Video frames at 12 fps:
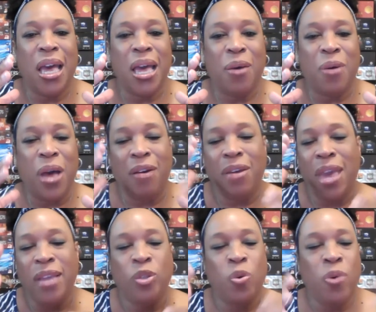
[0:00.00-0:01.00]
okay,
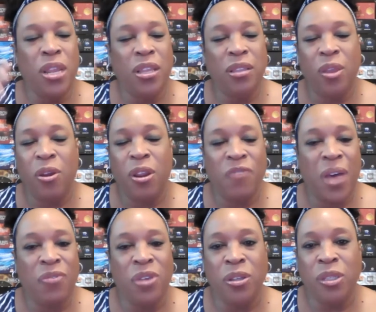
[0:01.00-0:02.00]
20, 35
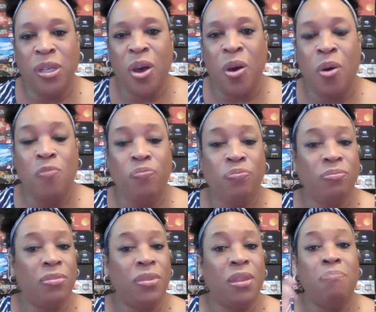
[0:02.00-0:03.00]
years ago,
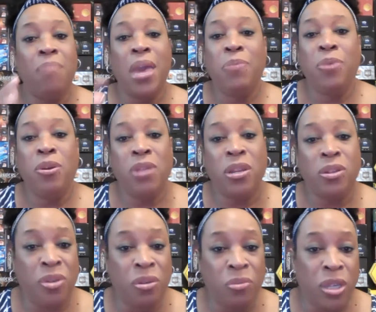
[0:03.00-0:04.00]
maybe you didn't do
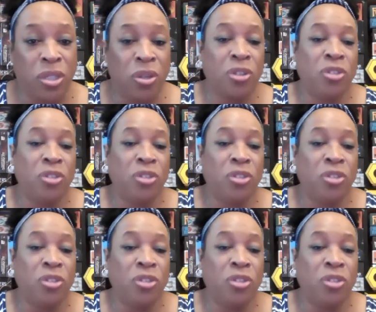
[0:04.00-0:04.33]
your research.